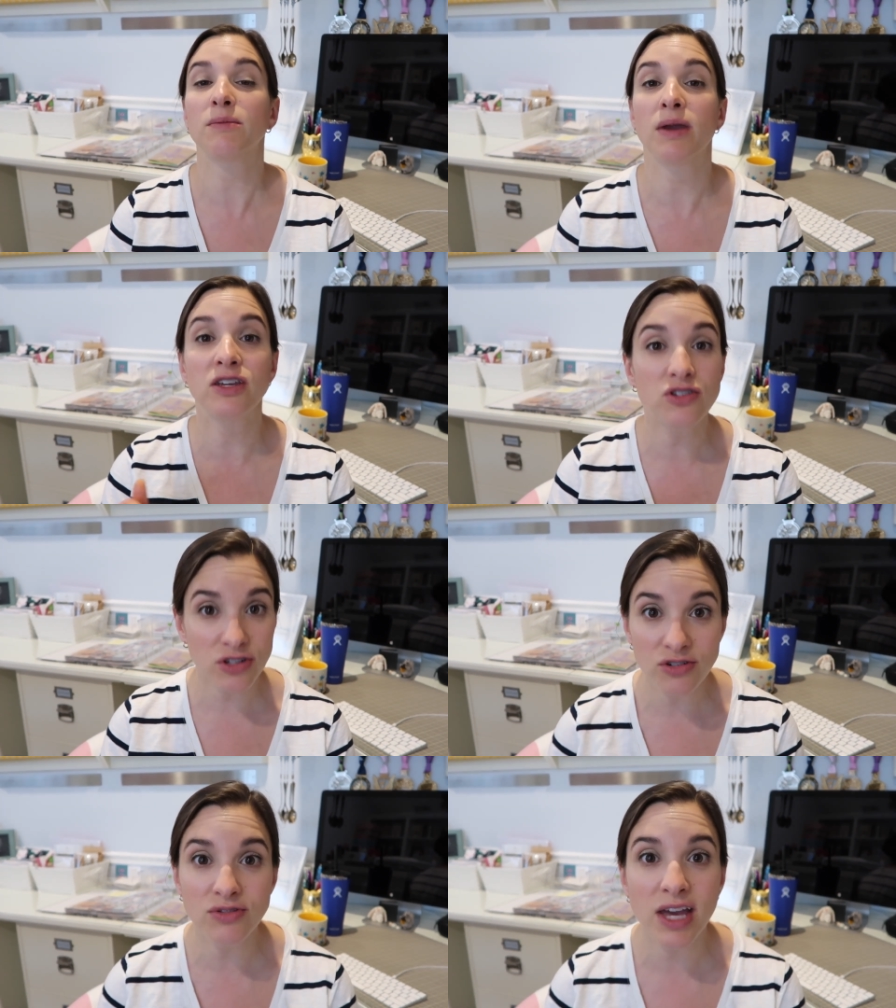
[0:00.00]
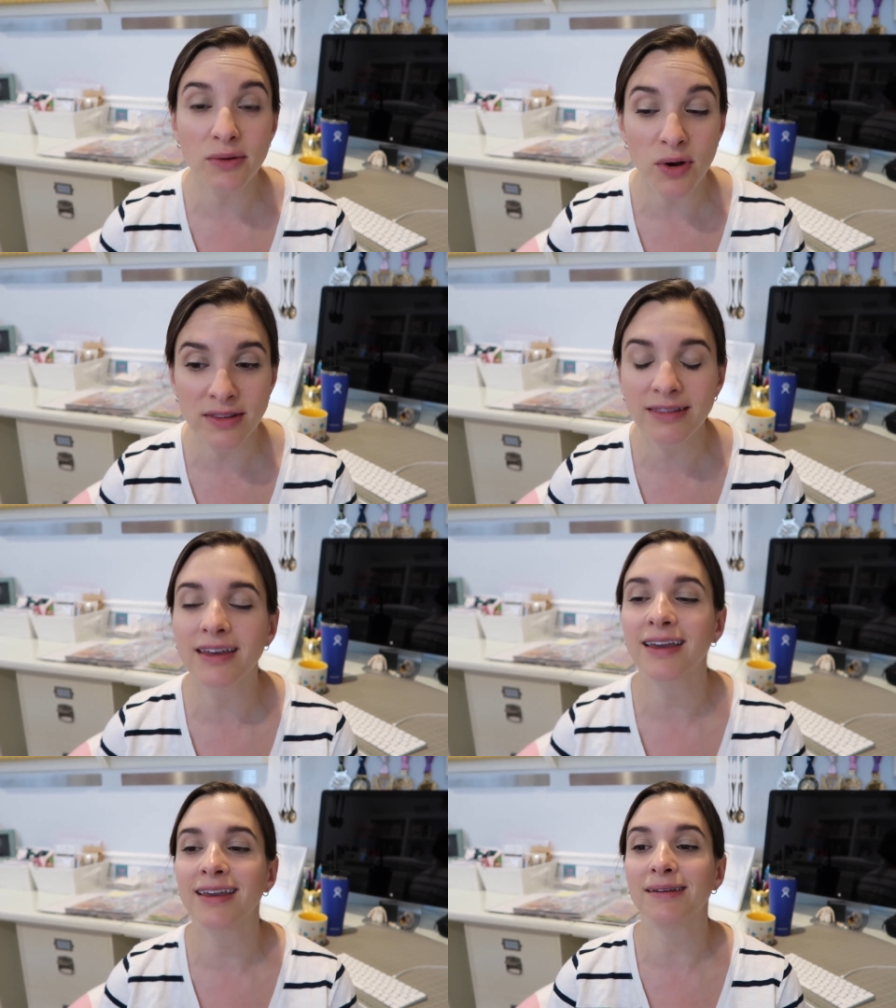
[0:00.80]
And make sure you do that one
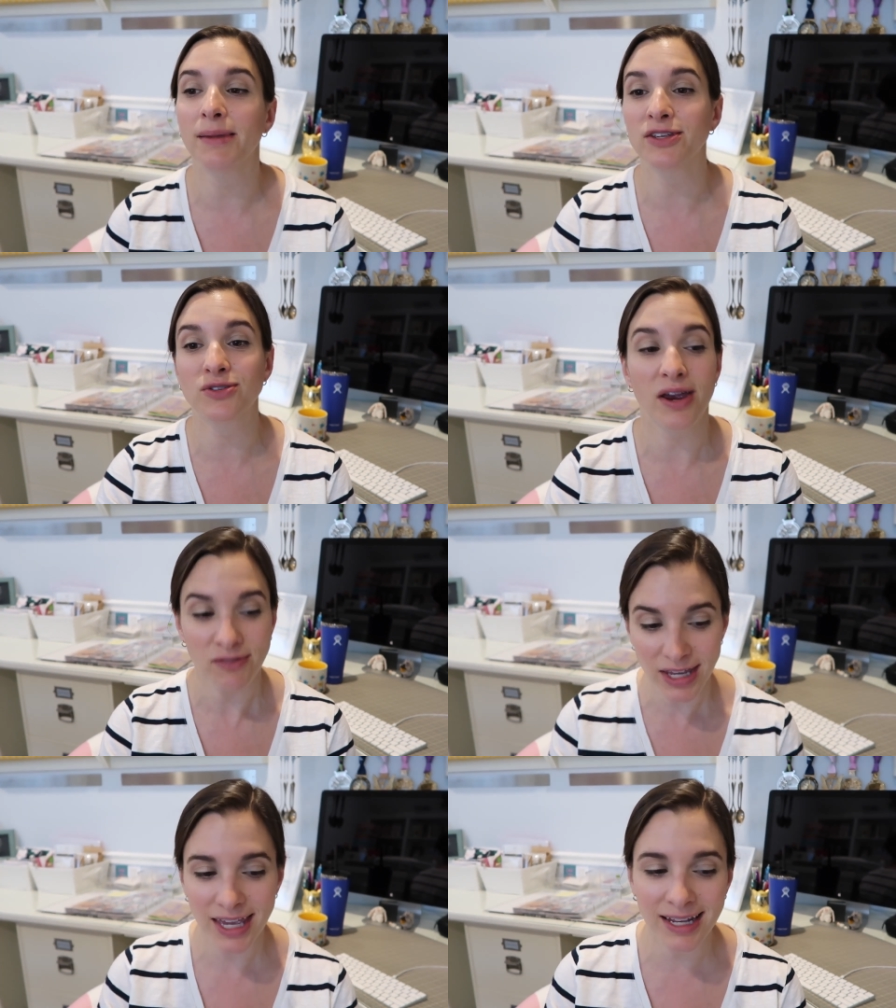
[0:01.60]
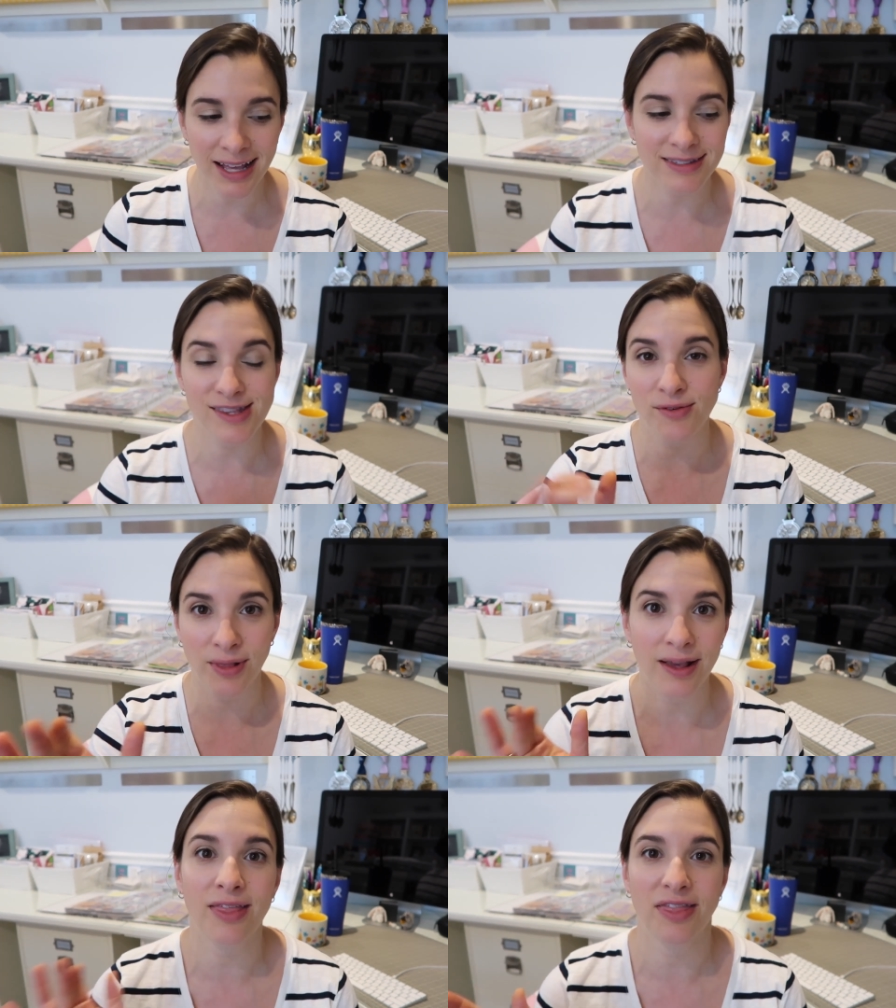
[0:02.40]
thing, and make sure every kid gets their
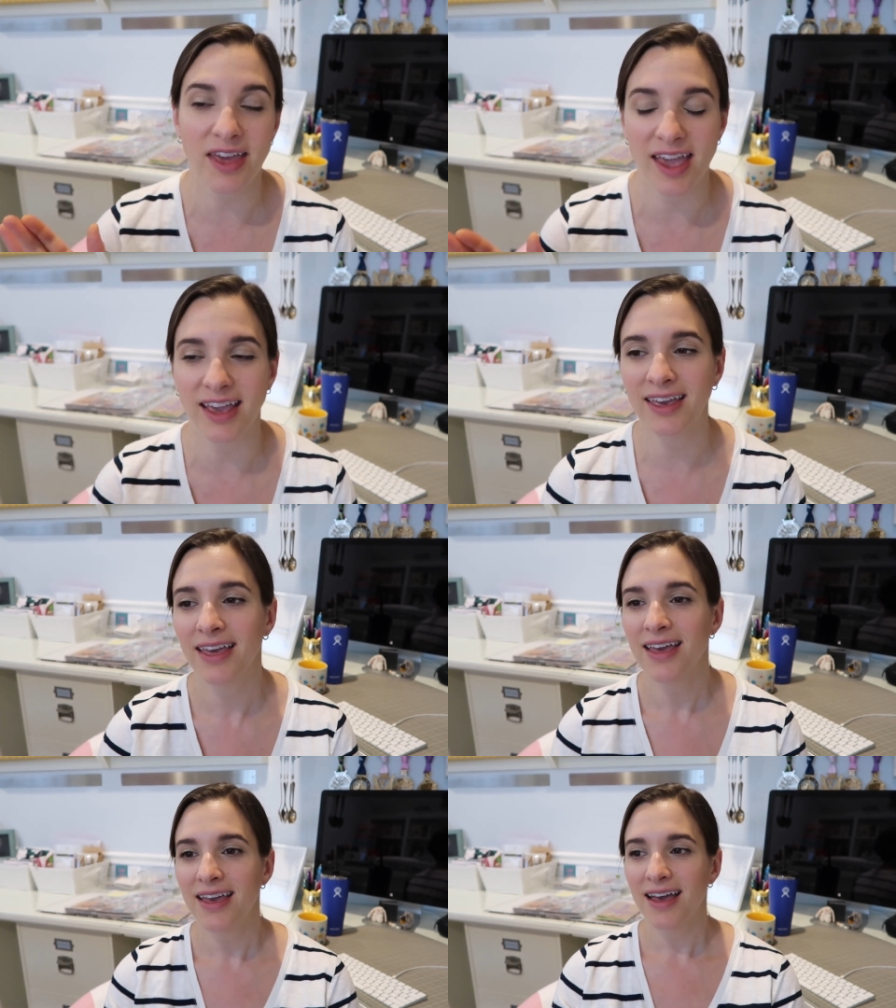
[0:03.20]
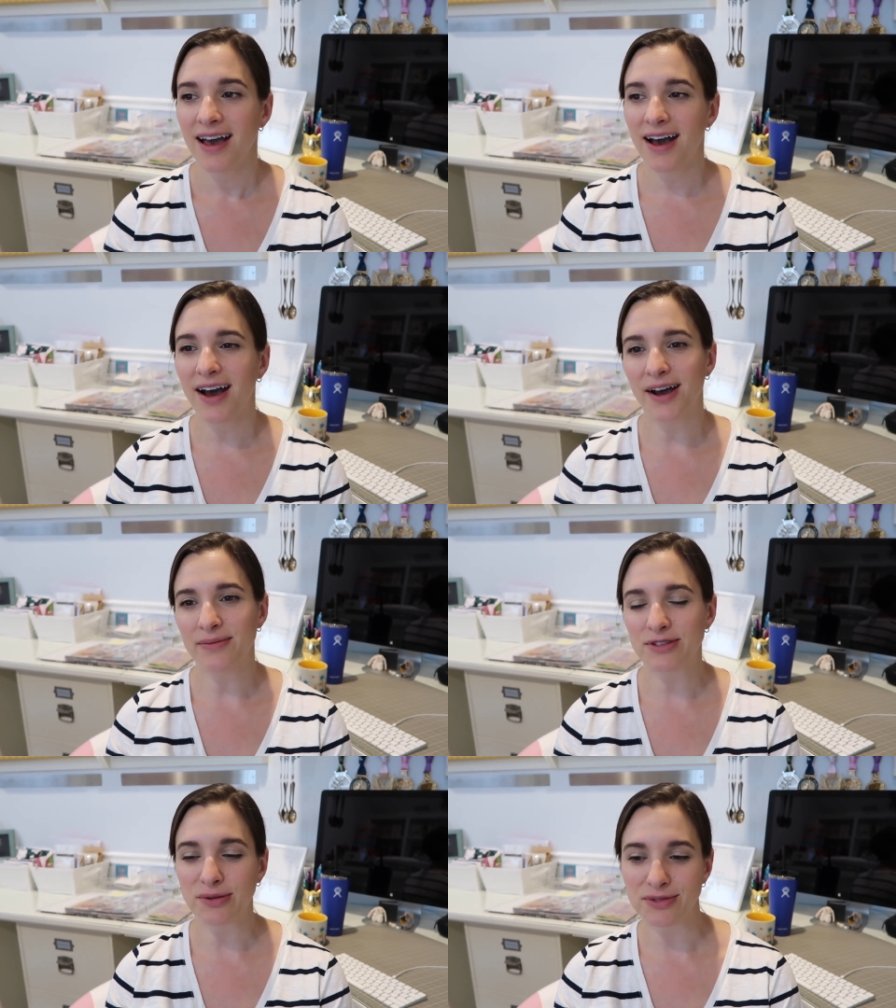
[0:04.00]
like thing,
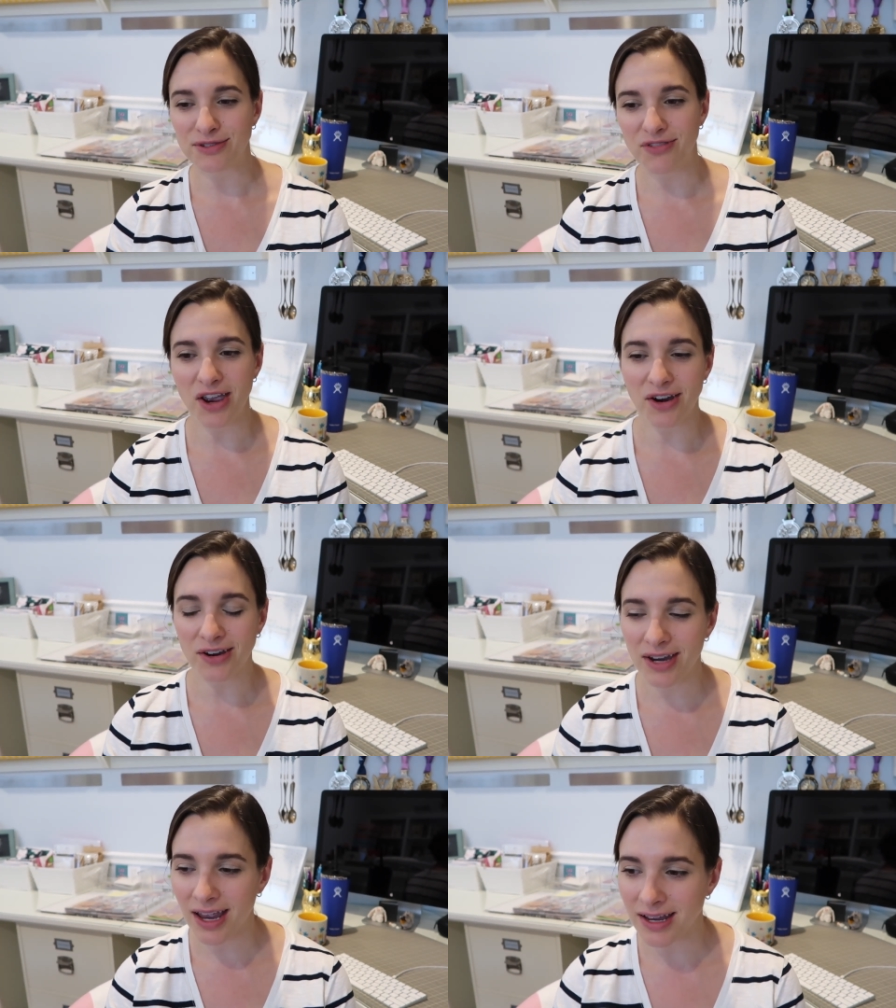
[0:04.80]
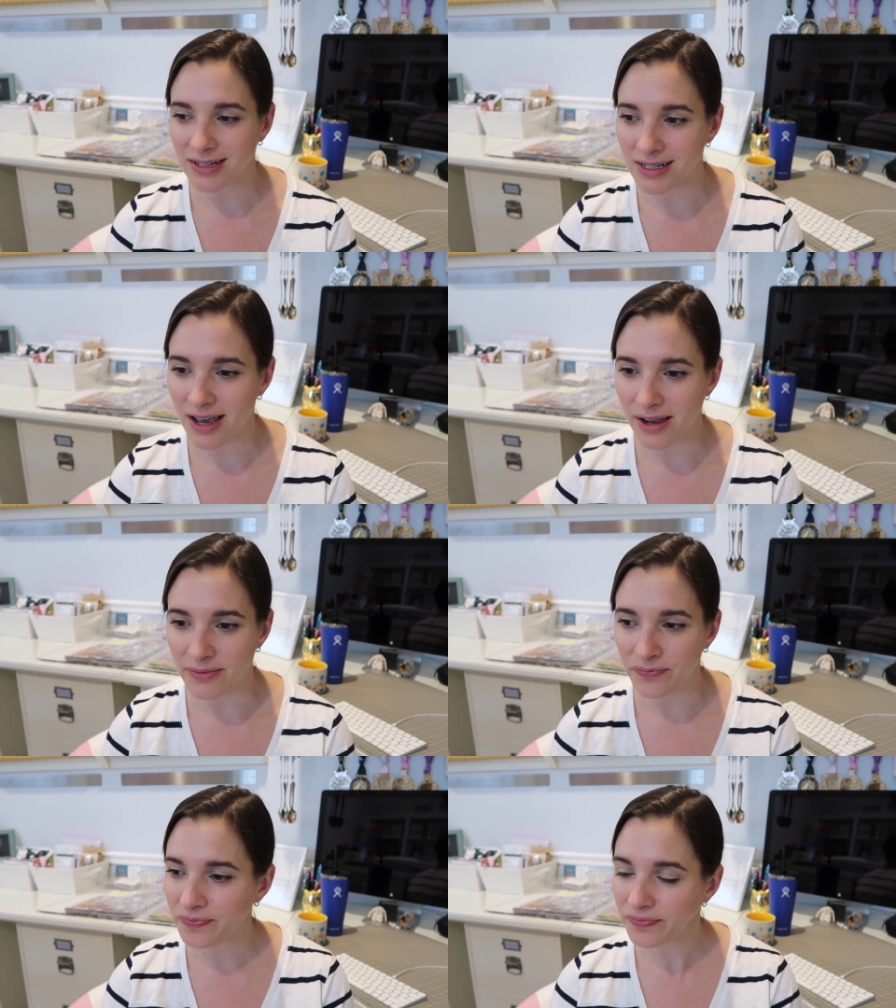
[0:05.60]
um, so it's fair. And
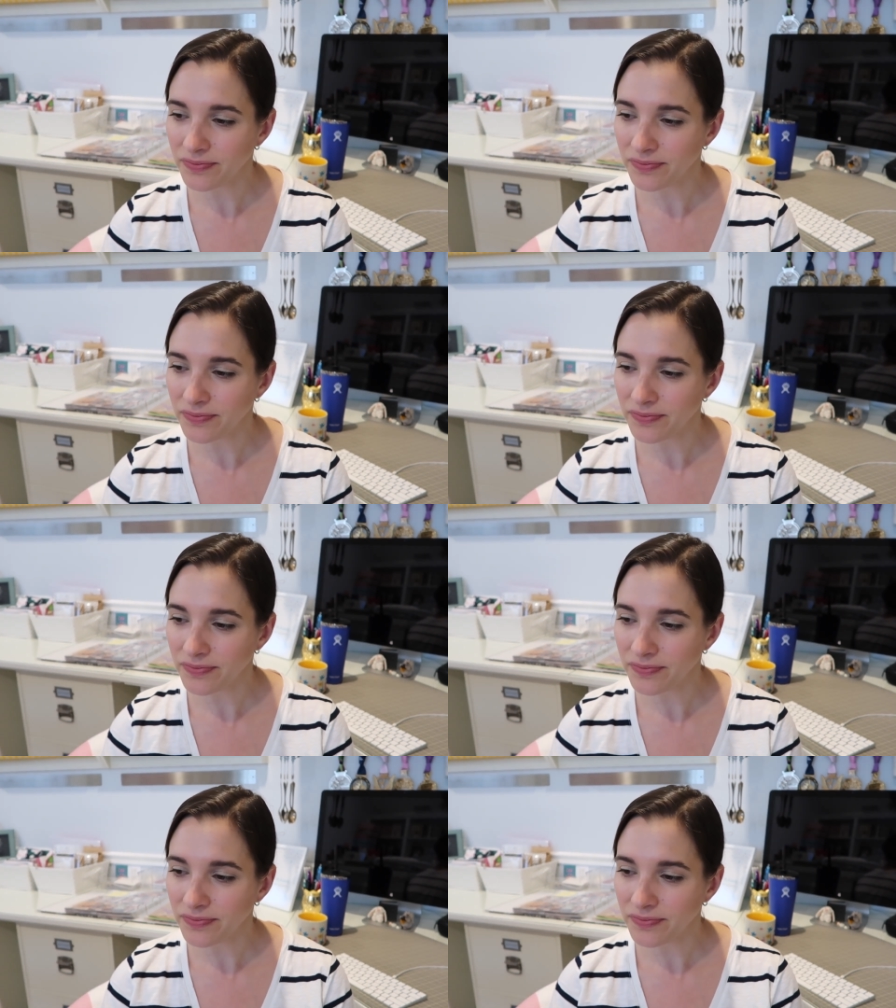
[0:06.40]
um,